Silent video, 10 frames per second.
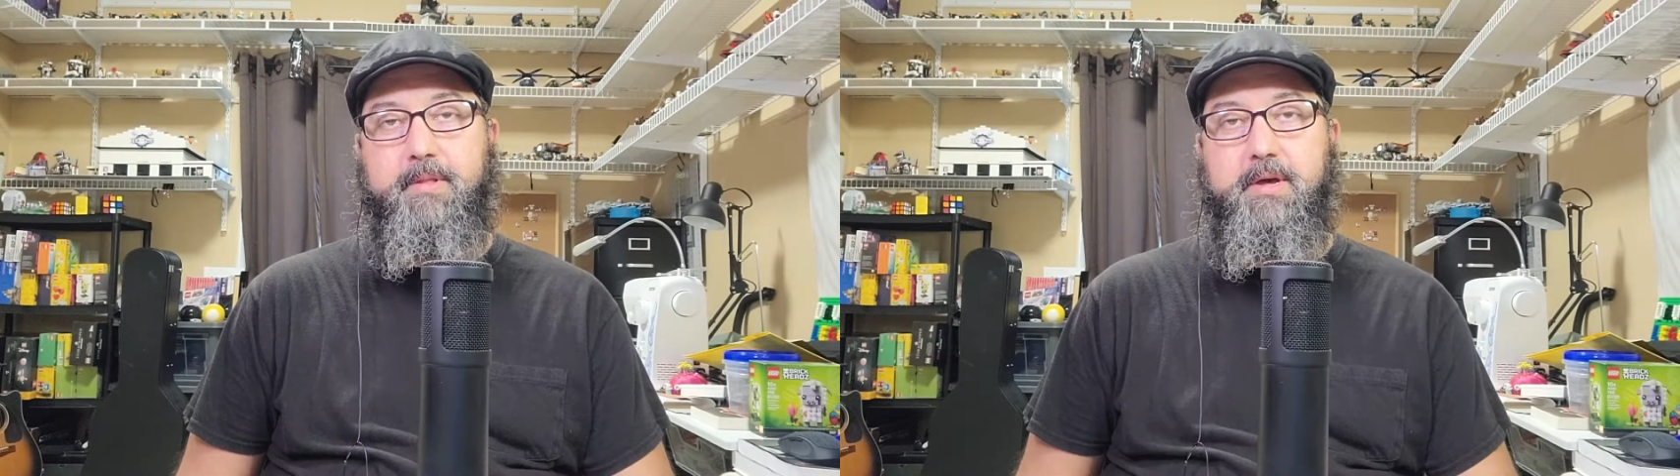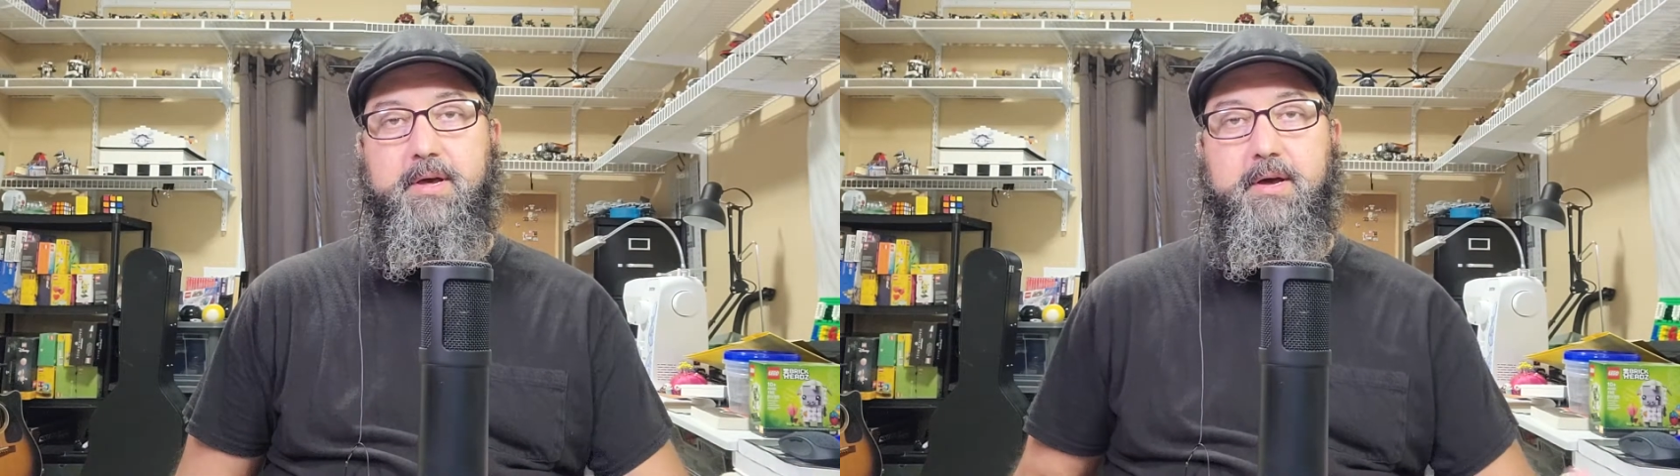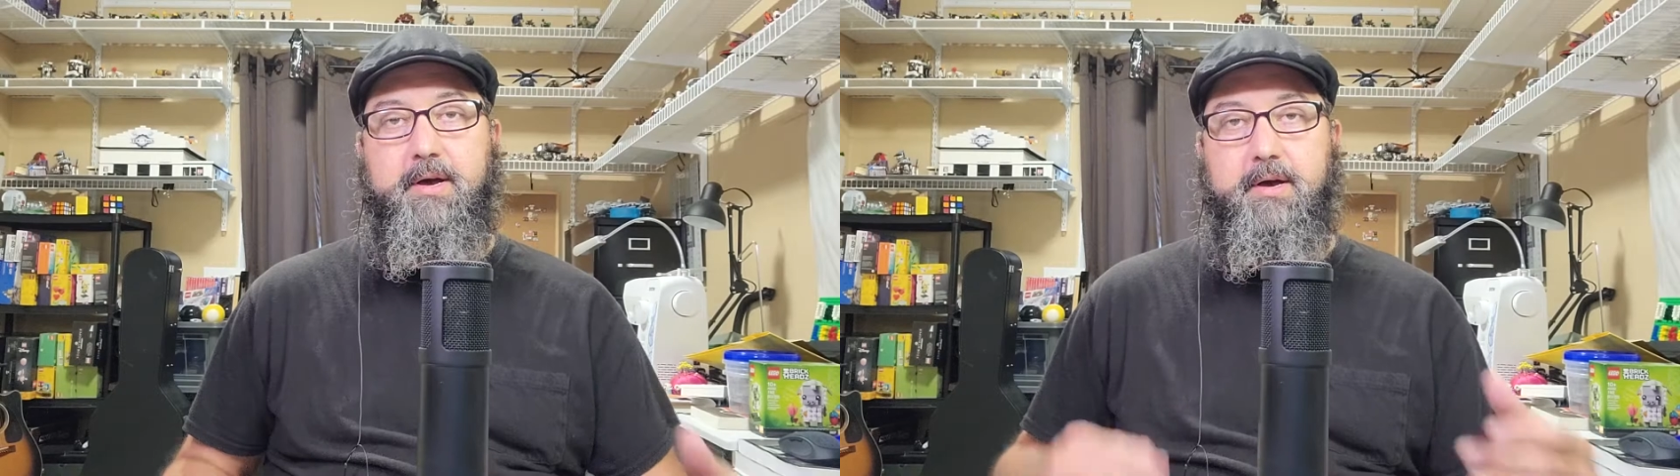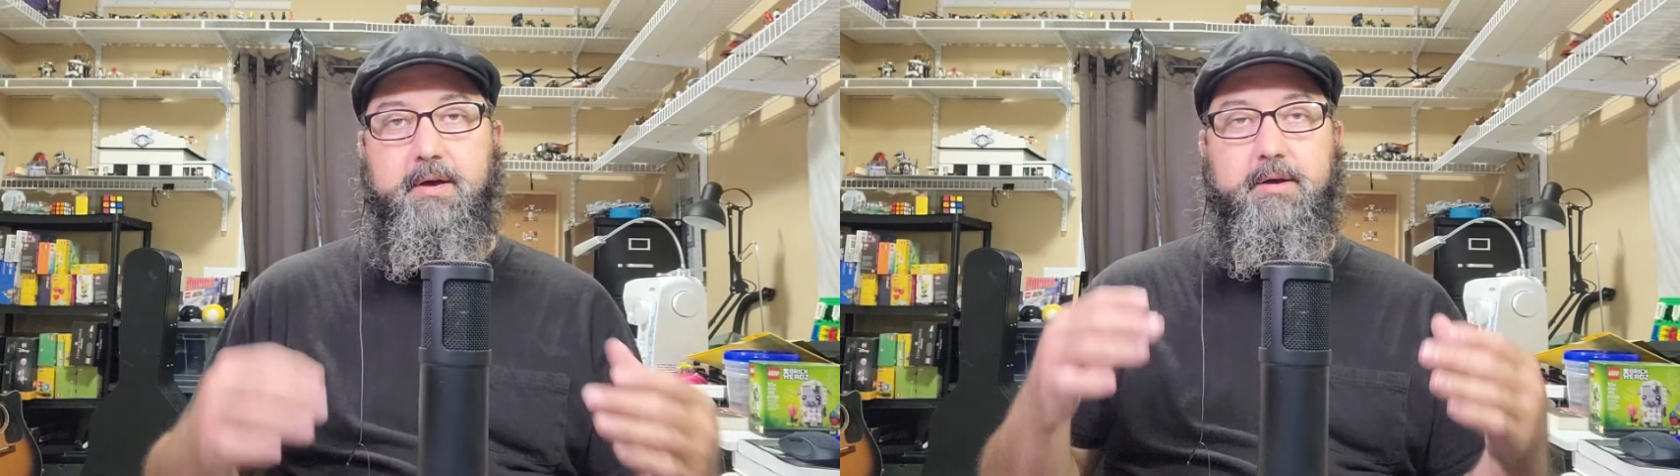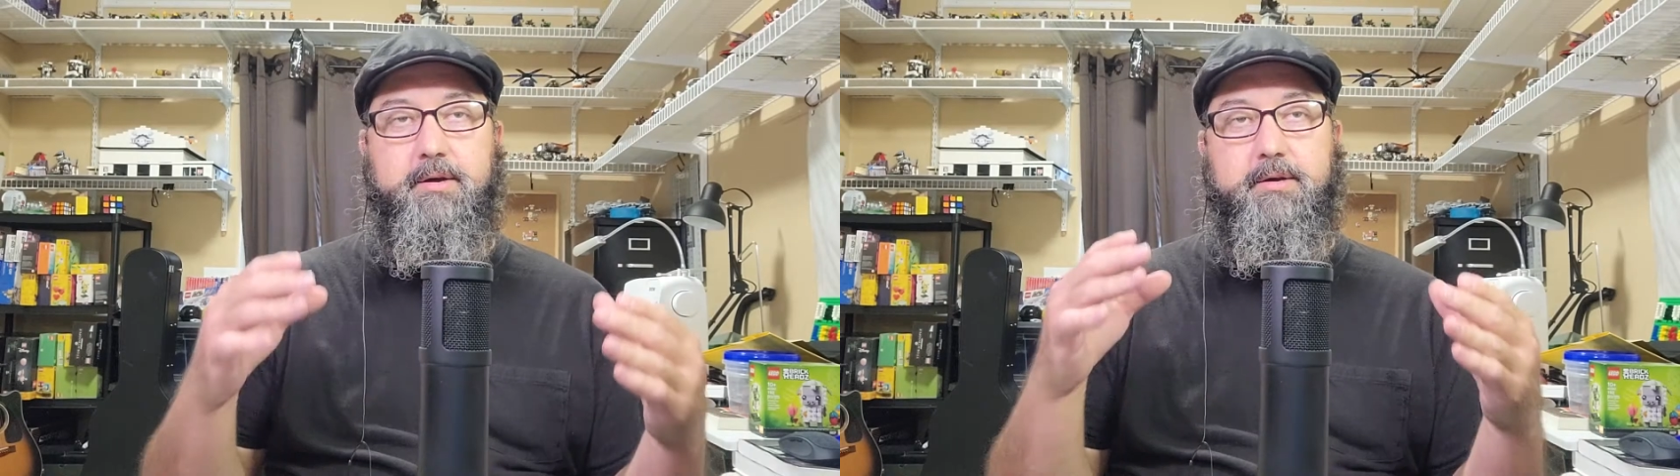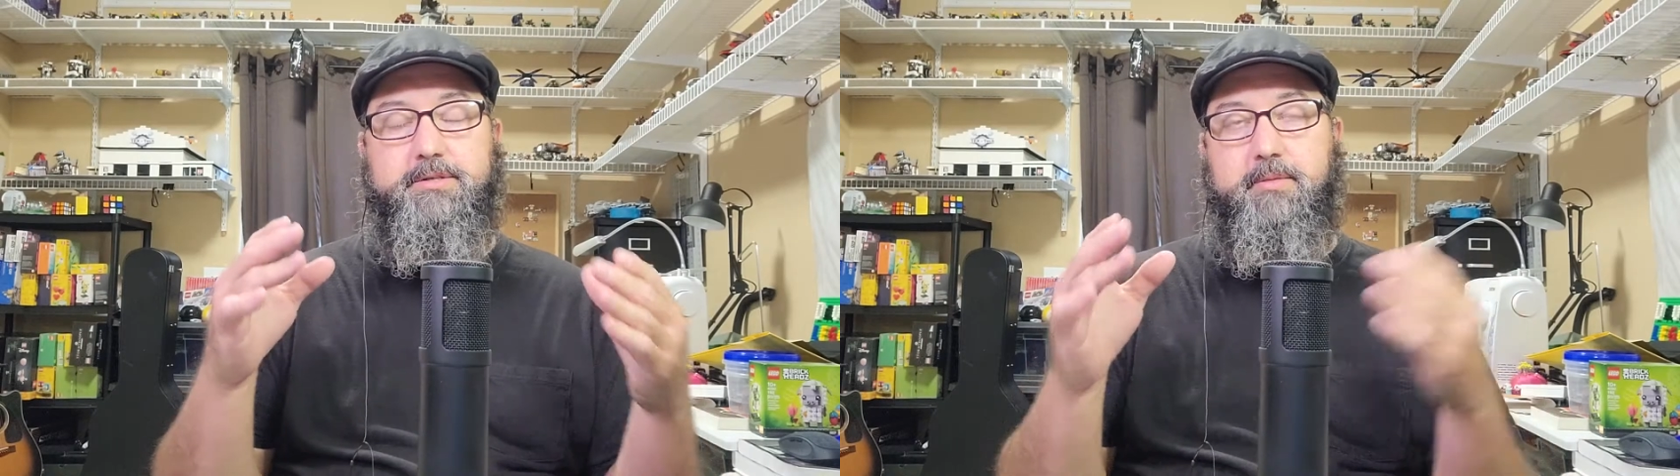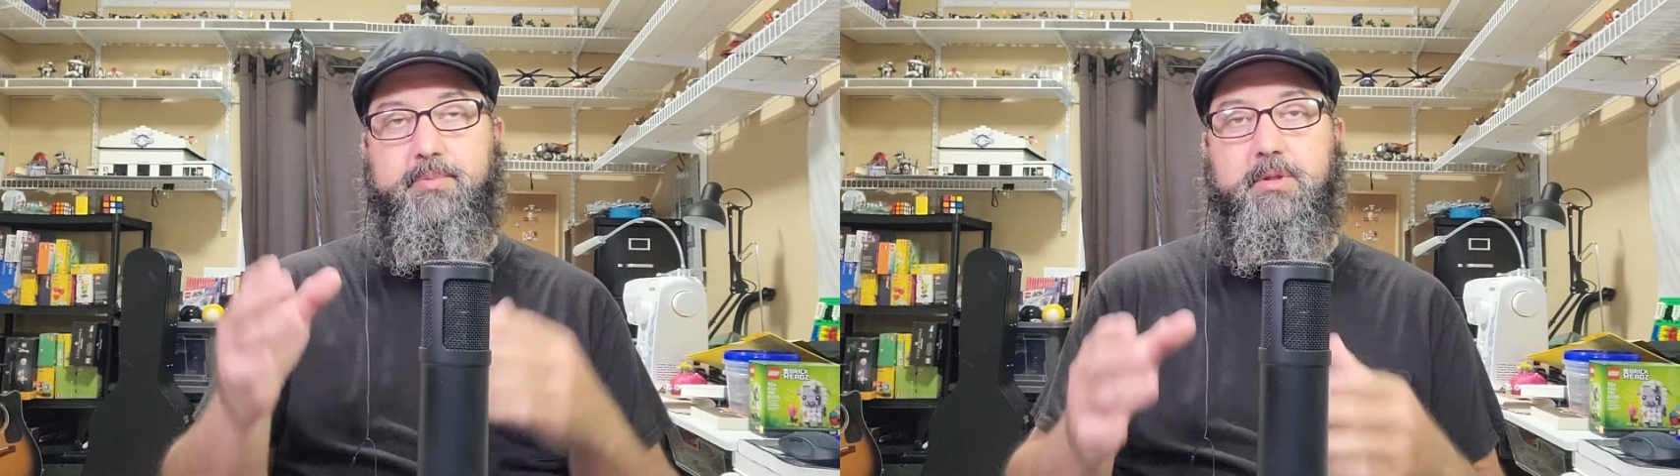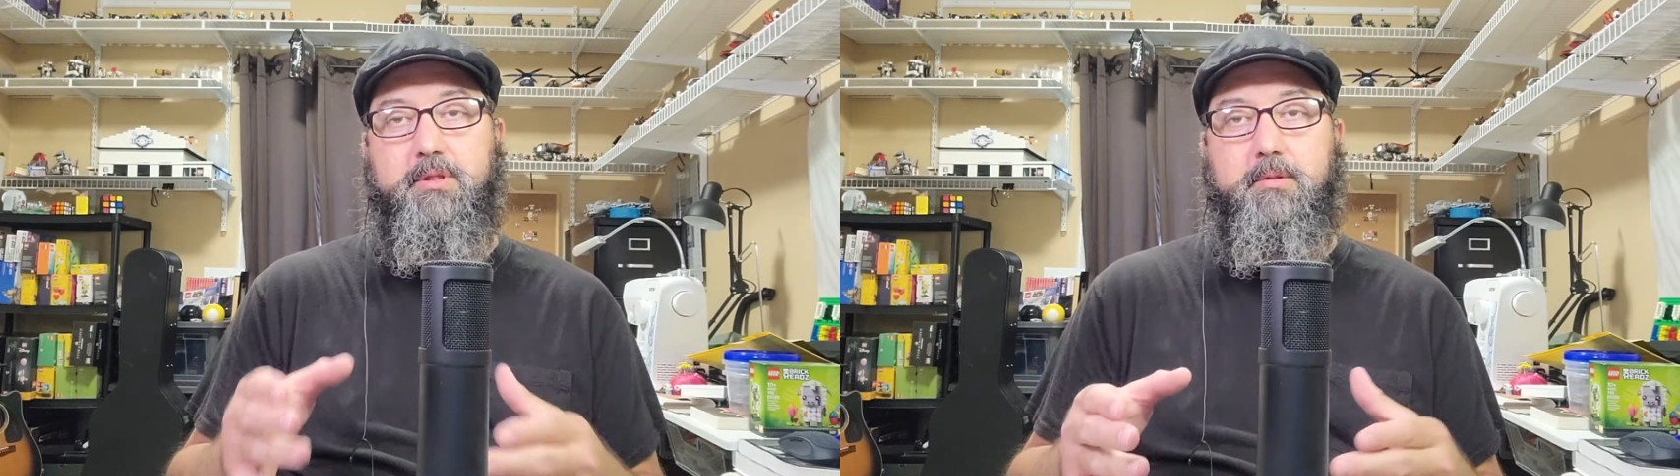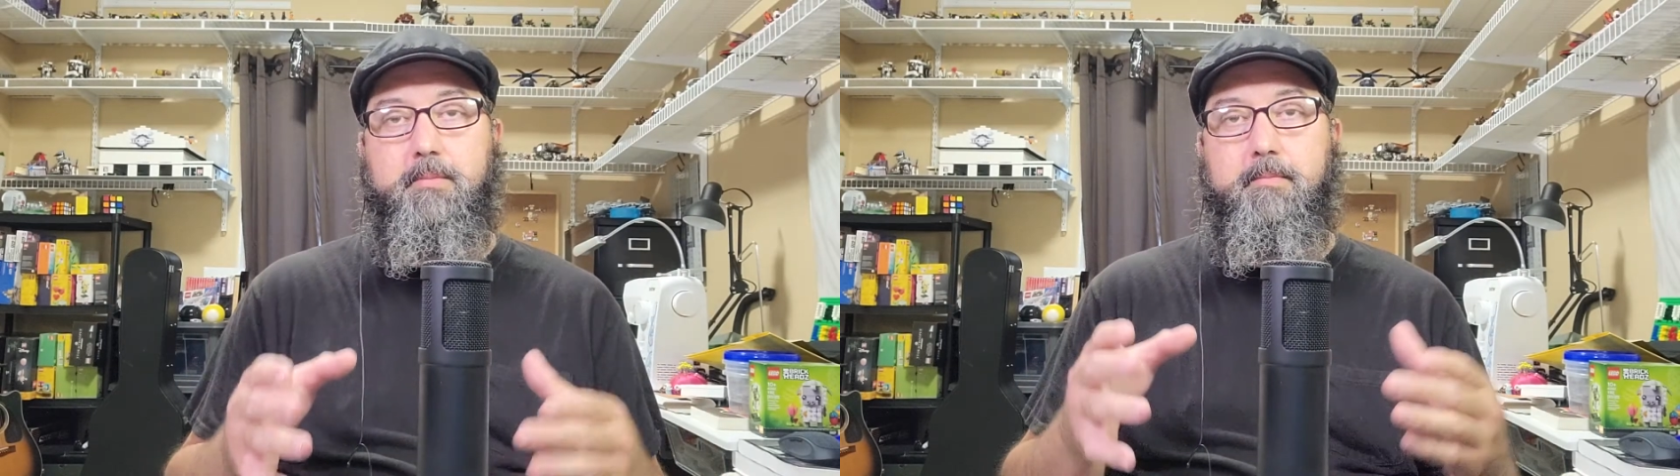a simple